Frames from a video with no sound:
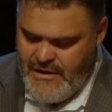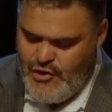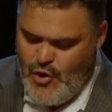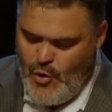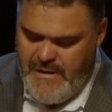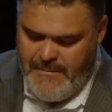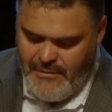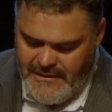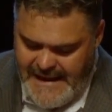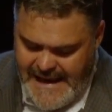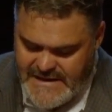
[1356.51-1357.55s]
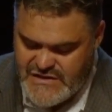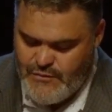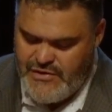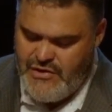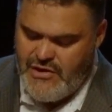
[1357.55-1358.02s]
You will be blessed
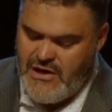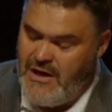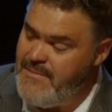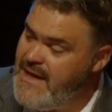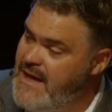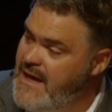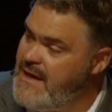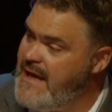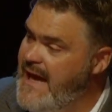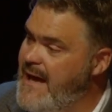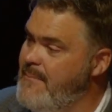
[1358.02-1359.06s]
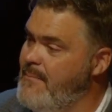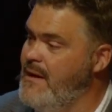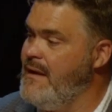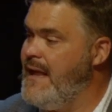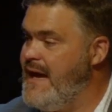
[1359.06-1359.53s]
when you come in and
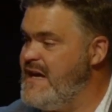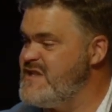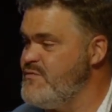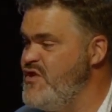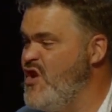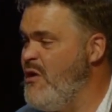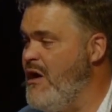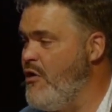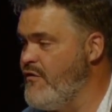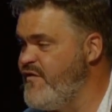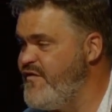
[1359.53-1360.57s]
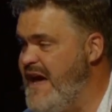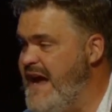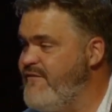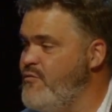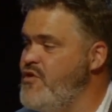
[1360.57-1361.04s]
blessed when you go out, or
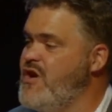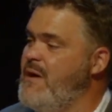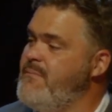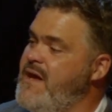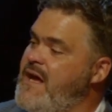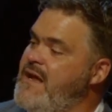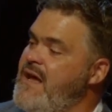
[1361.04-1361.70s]
favor when you come in